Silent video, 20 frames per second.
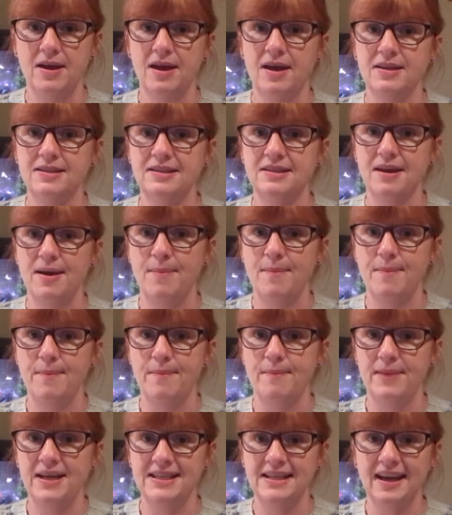
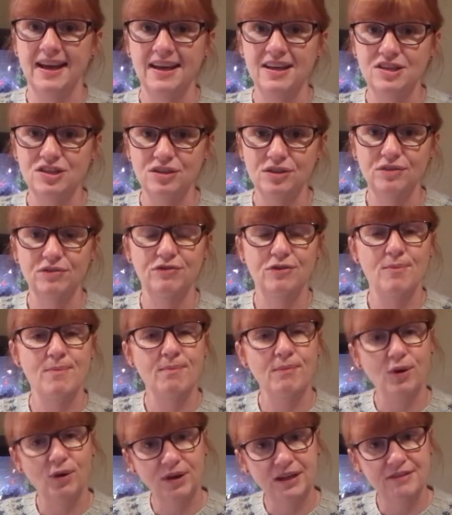some medication for
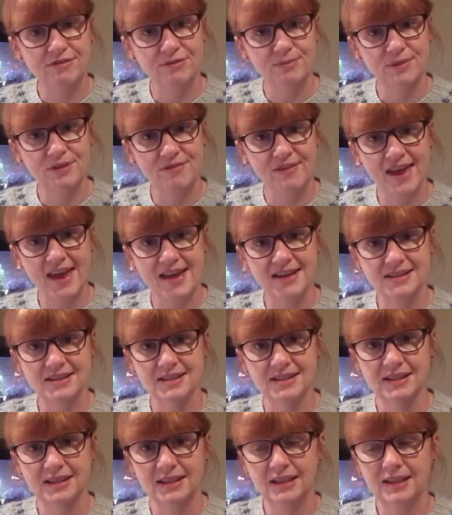Molly from the
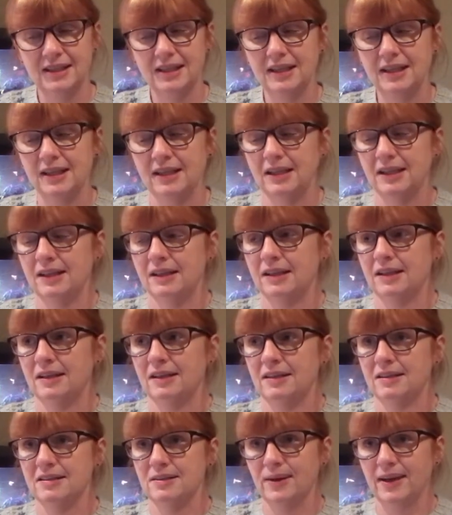vet.
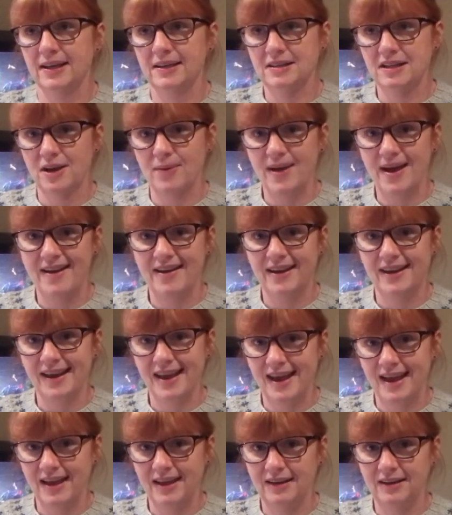So I had to go out
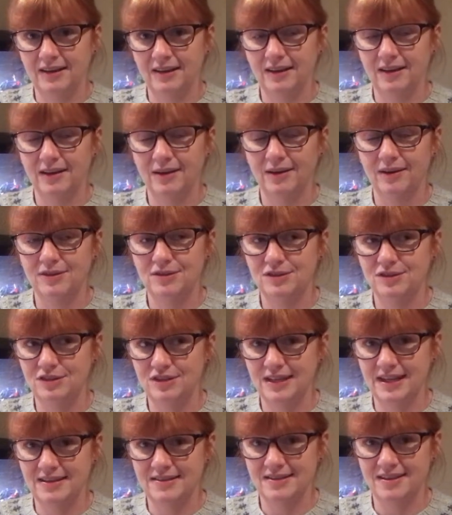again, stood
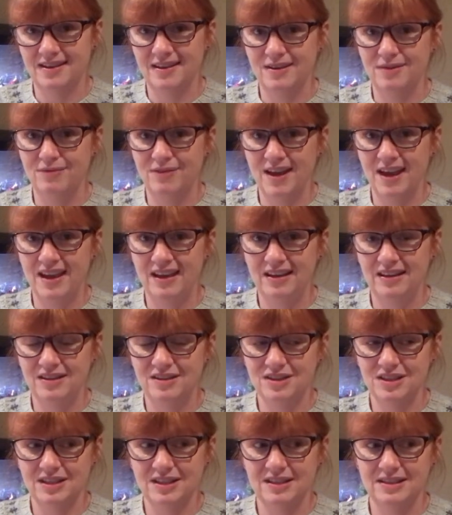outside for
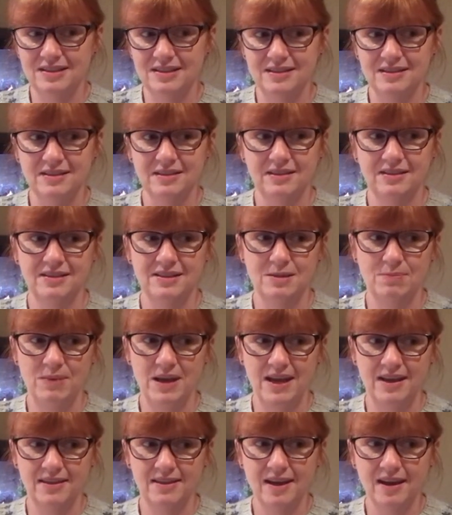ages to
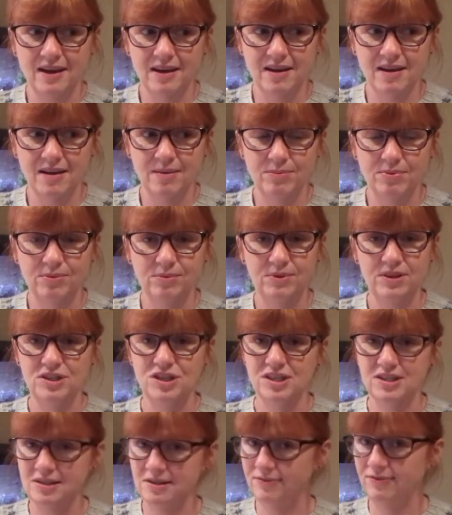pick that up, which
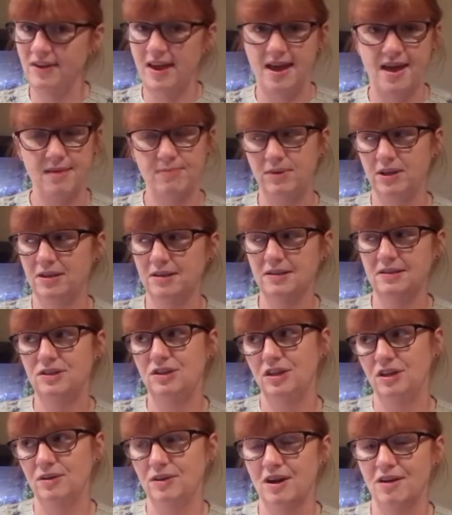is fair because, you
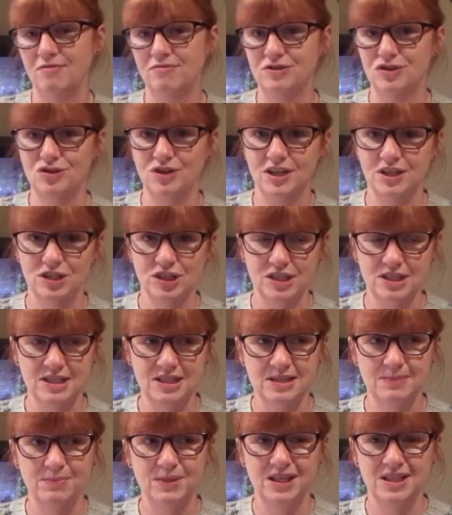know, current
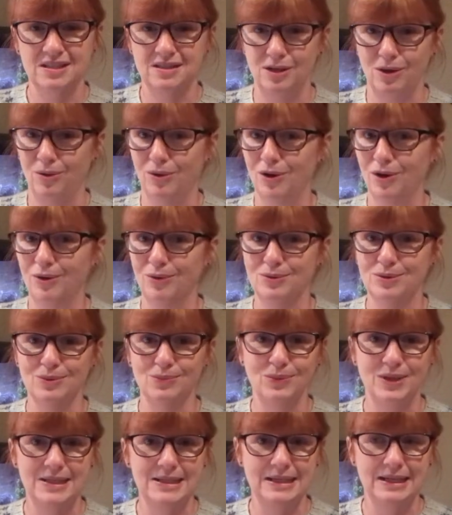restrictions, but it's so cold and
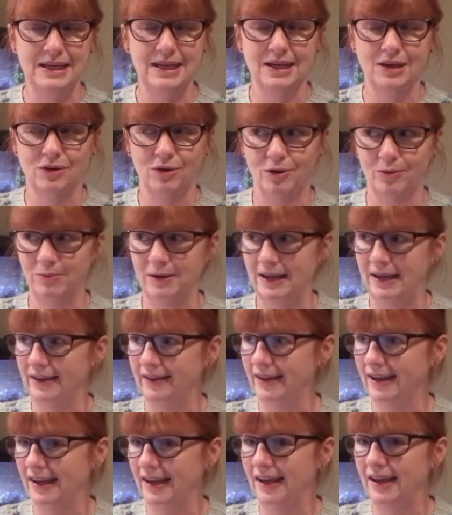windy and horrible out
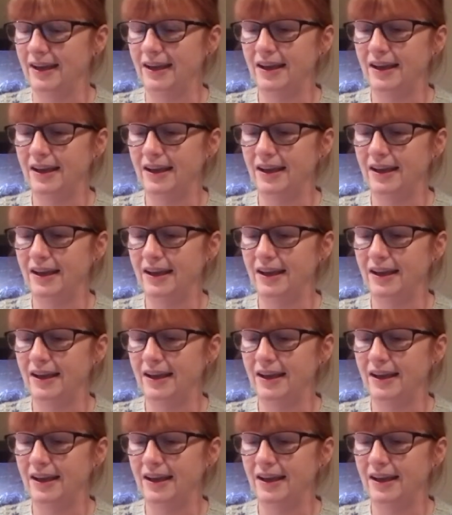there.